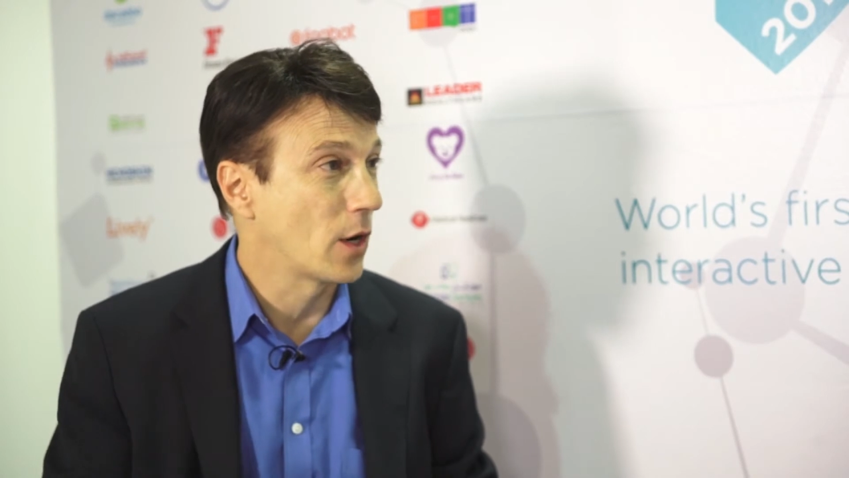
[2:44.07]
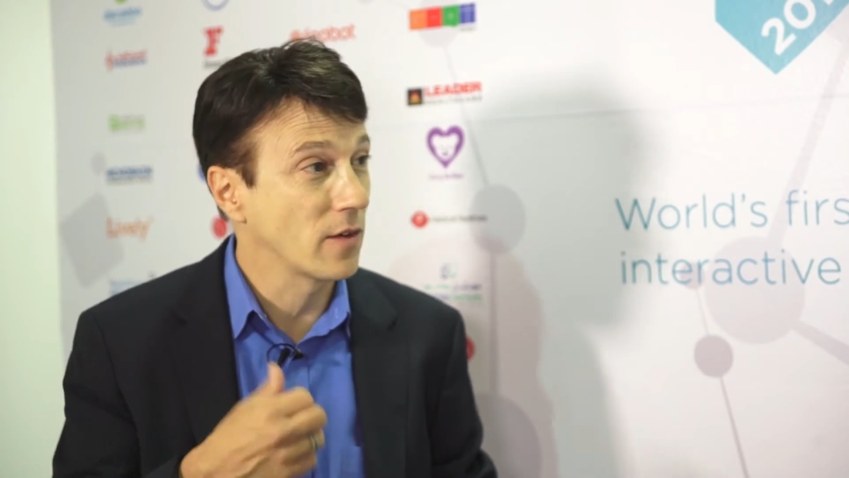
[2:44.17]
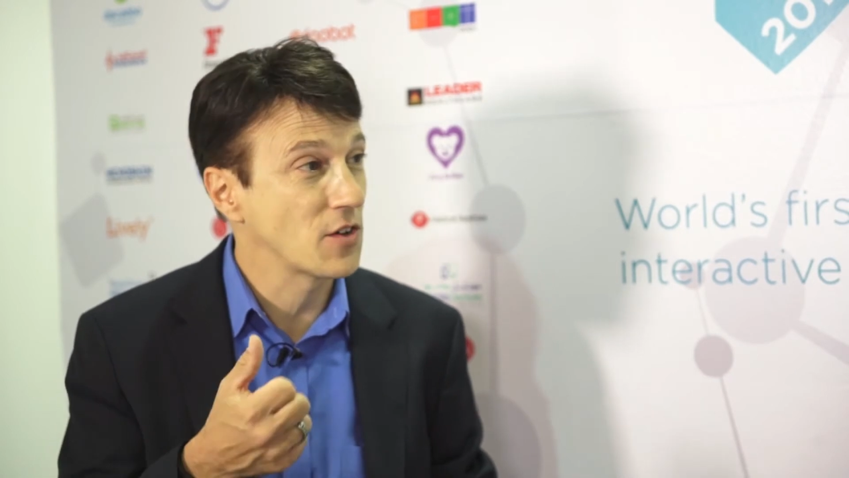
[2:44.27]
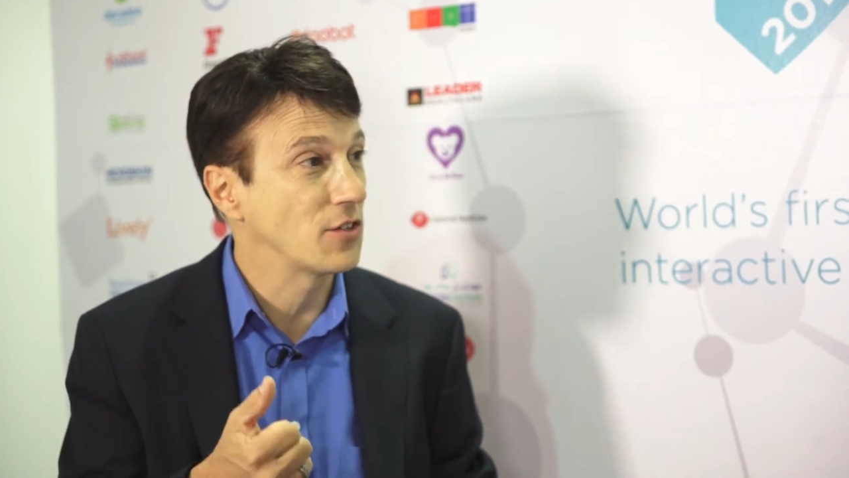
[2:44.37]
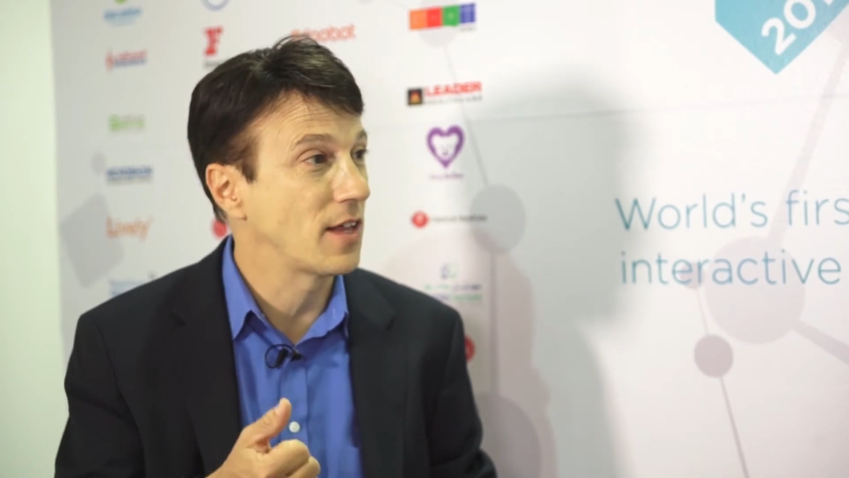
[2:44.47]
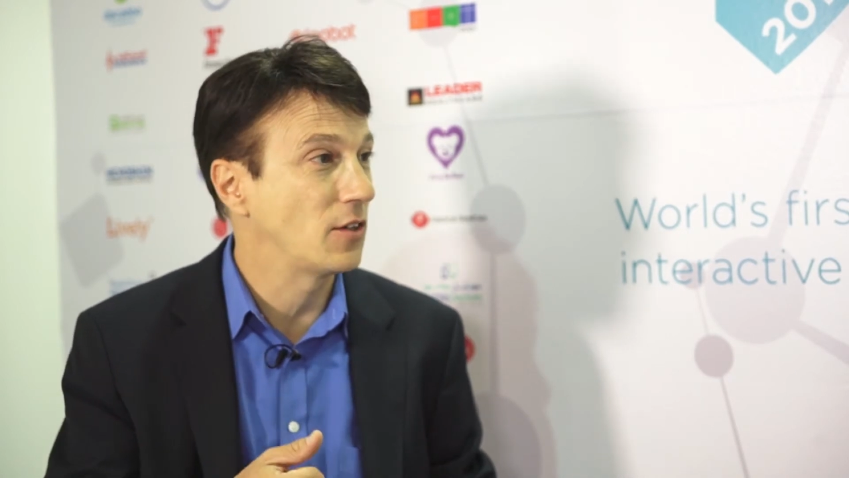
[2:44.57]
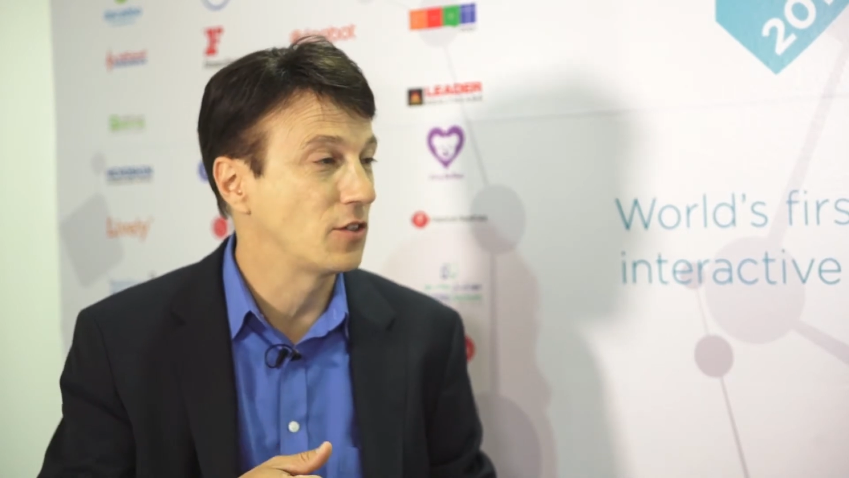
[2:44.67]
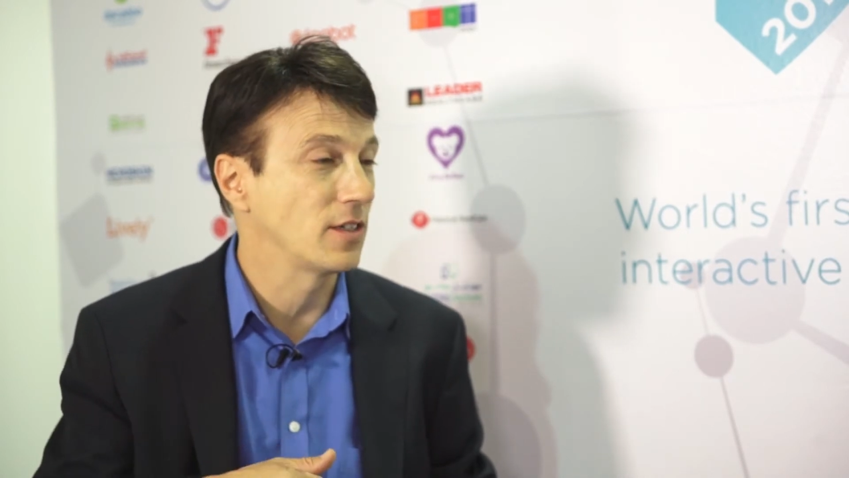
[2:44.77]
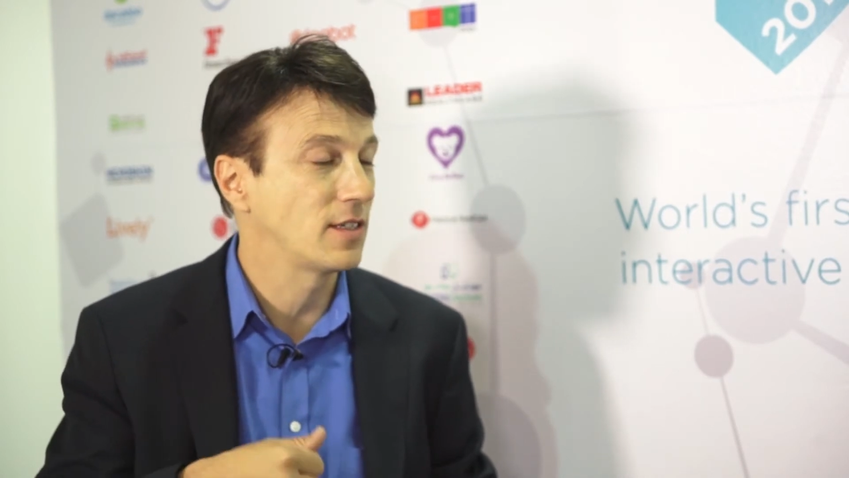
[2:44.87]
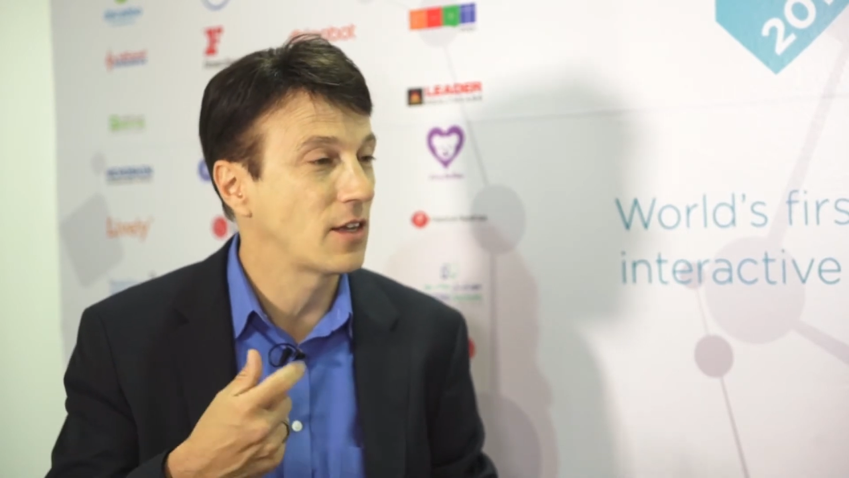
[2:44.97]
artificial
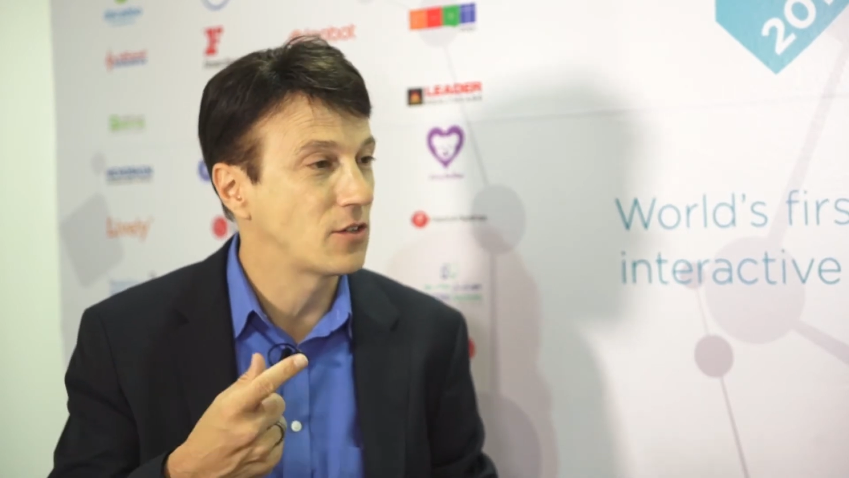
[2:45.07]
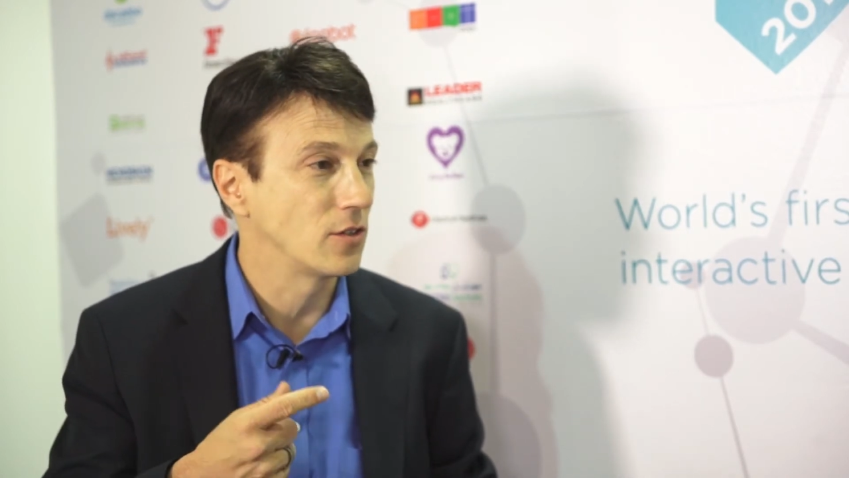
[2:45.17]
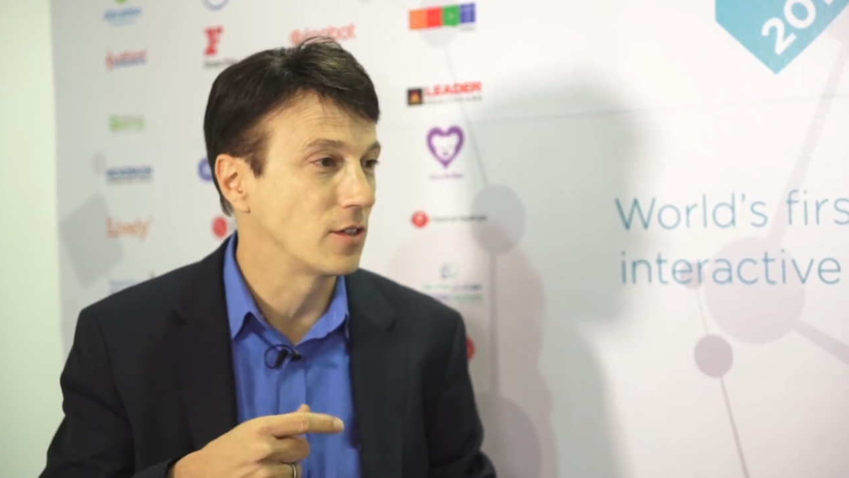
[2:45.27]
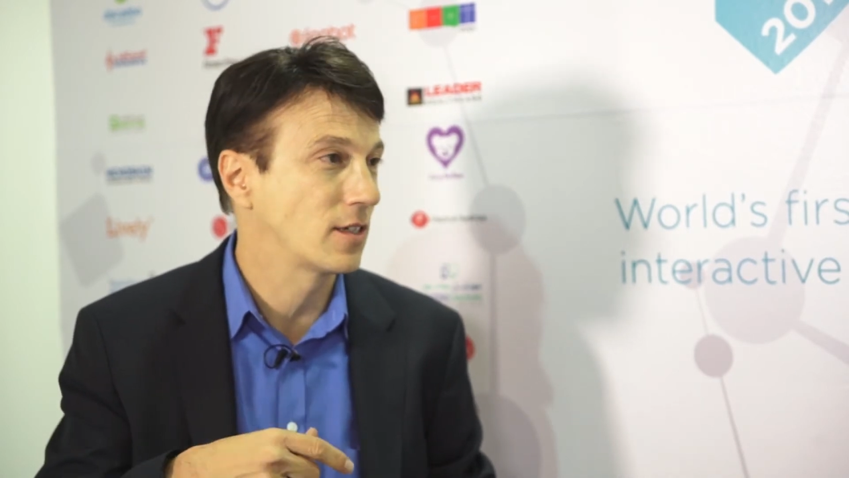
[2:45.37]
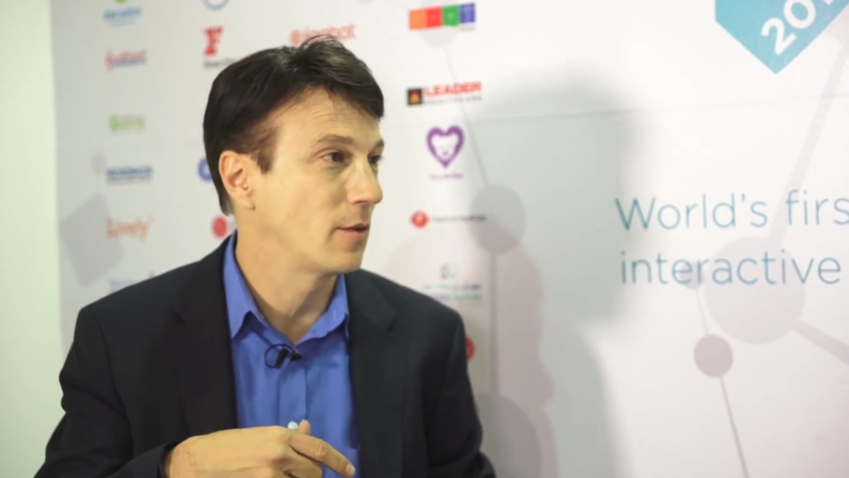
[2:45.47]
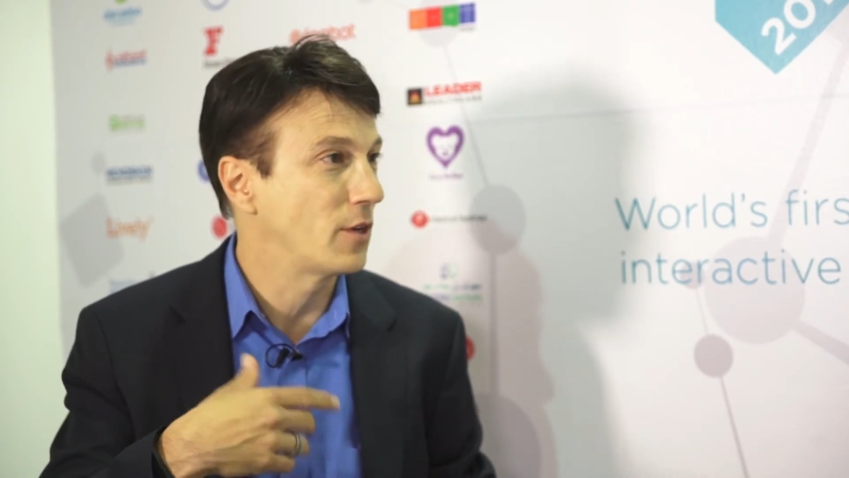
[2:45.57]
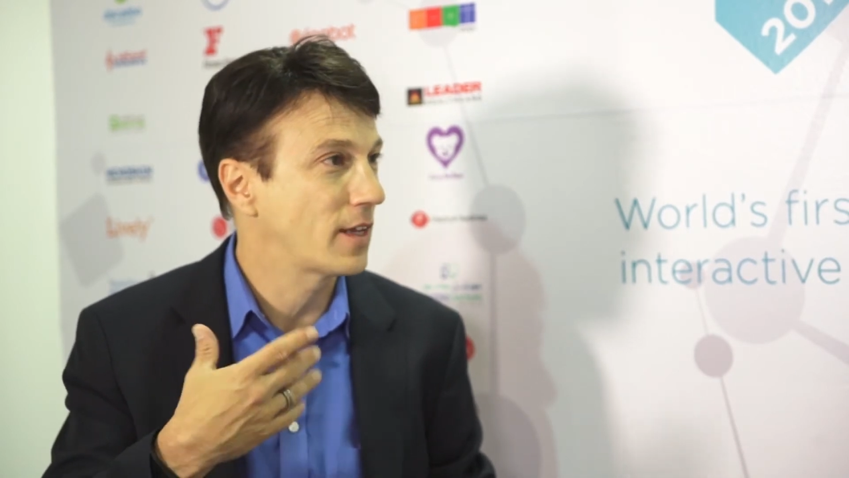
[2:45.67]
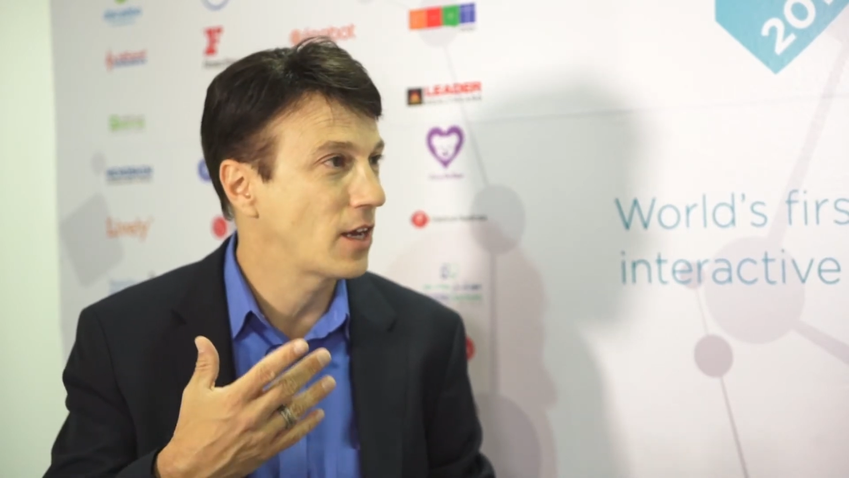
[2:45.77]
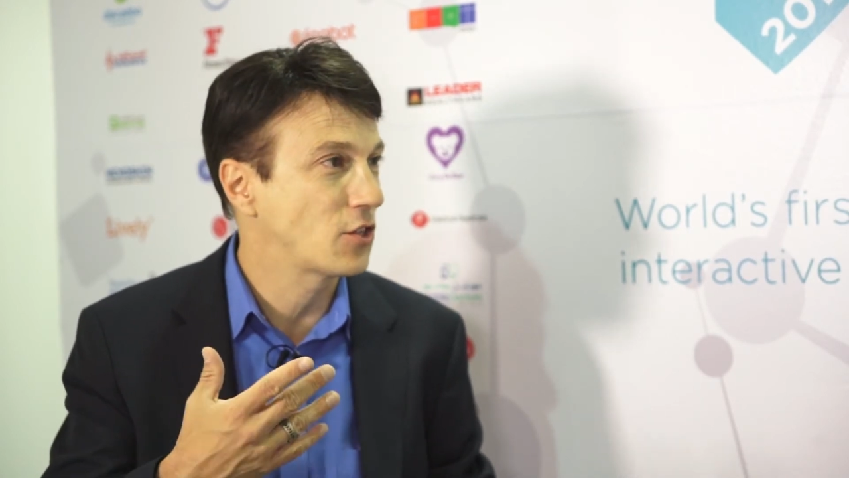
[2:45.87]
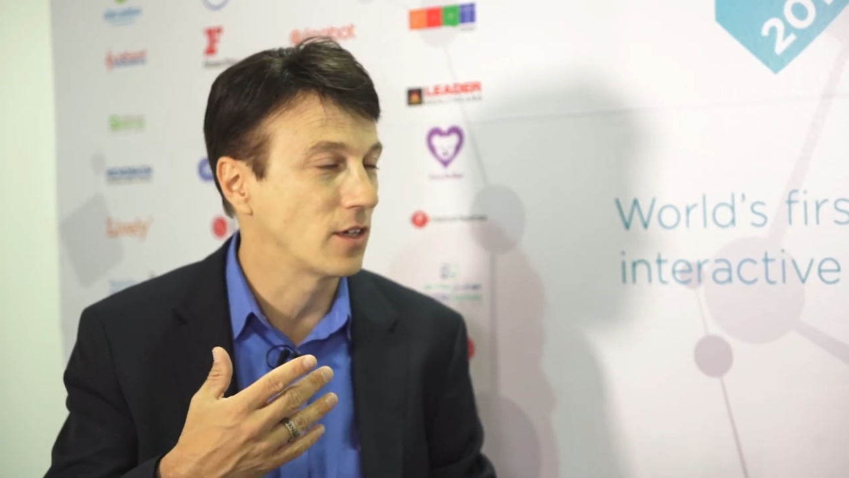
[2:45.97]
intelligence, sensors,
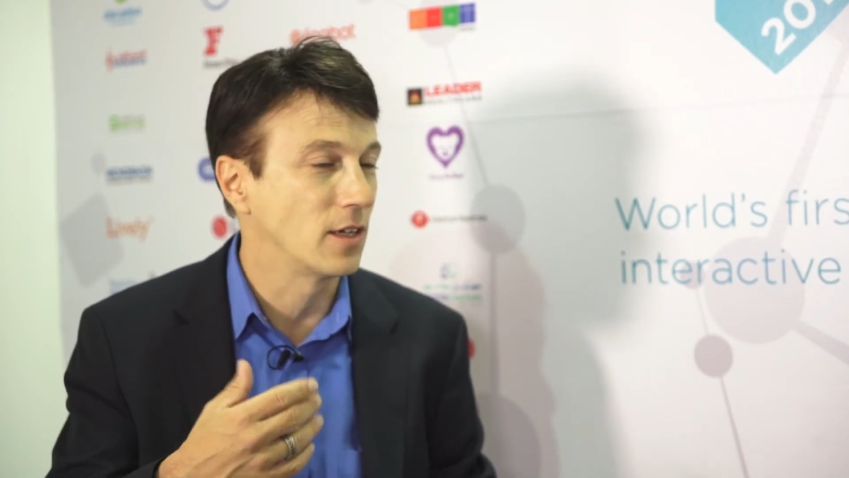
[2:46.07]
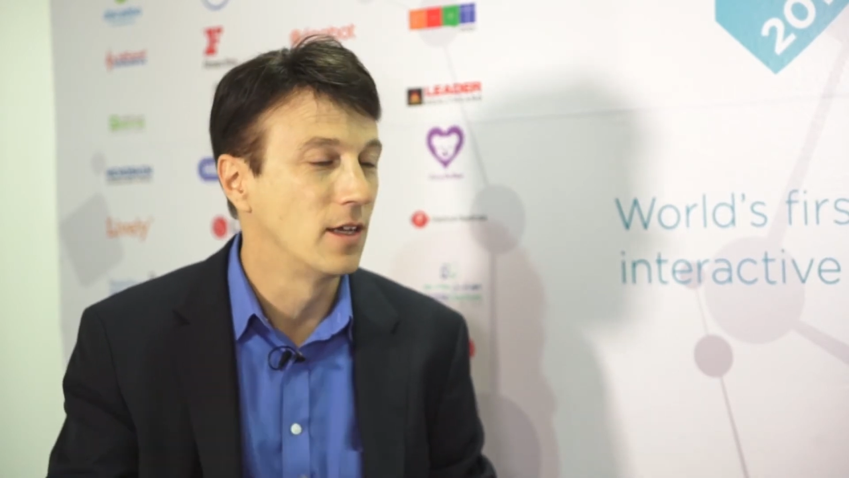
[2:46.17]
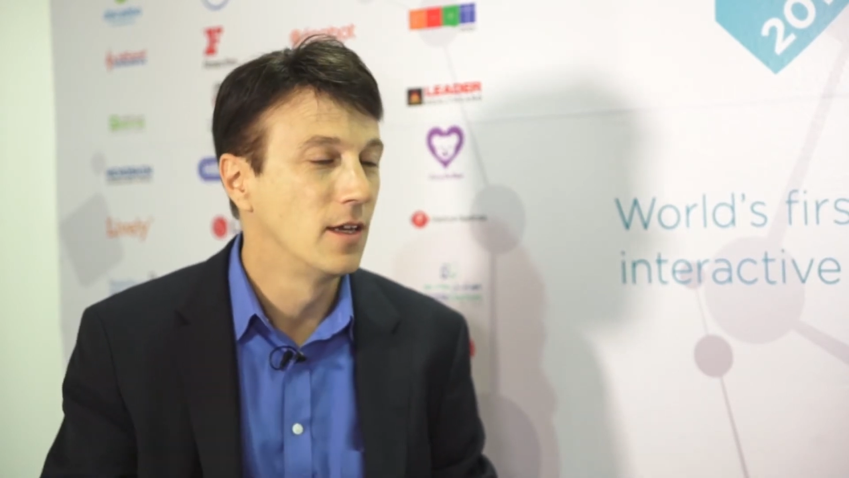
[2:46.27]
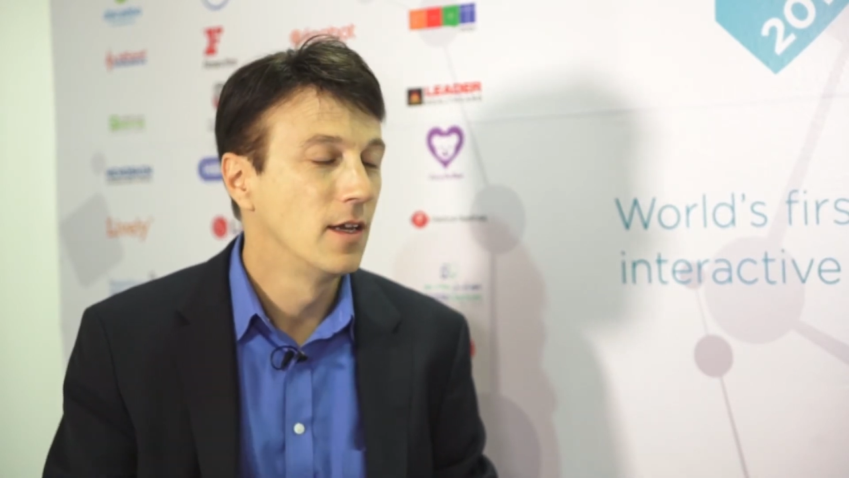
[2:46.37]
communication,